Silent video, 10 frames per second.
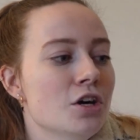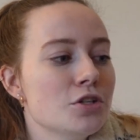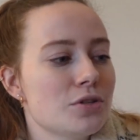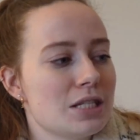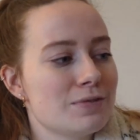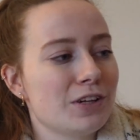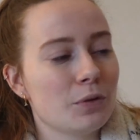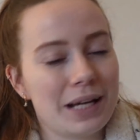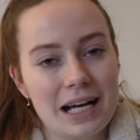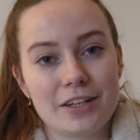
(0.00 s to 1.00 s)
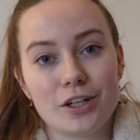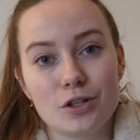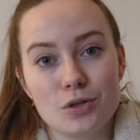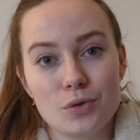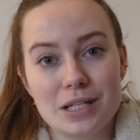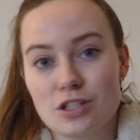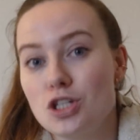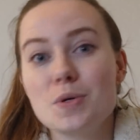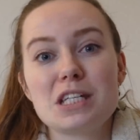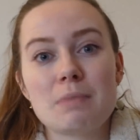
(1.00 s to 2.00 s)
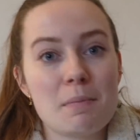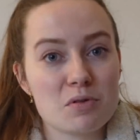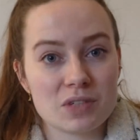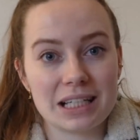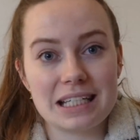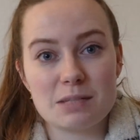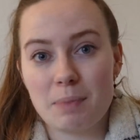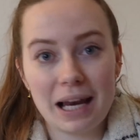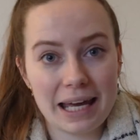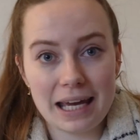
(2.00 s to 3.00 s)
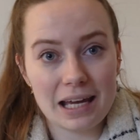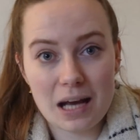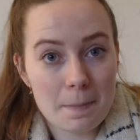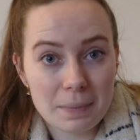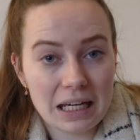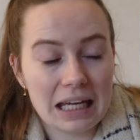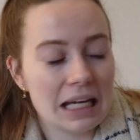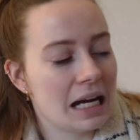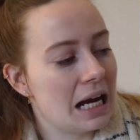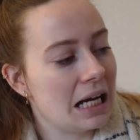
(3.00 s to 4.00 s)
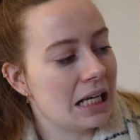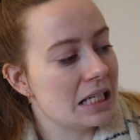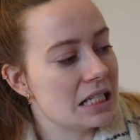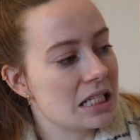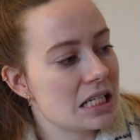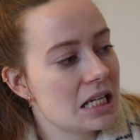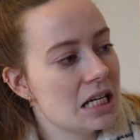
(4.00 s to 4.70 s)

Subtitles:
So this is following Anna, who is the newest member of an elite ballet company, and